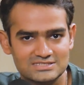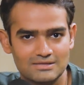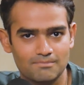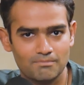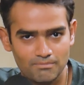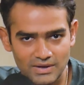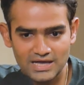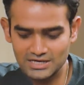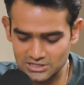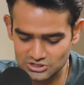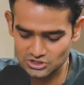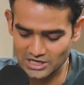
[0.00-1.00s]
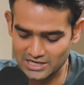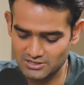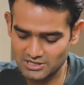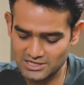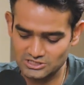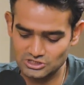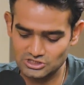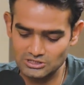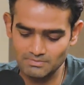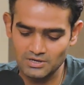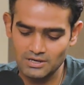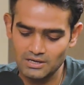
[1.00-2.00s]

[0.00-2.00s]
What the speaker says: the parent-child relationship,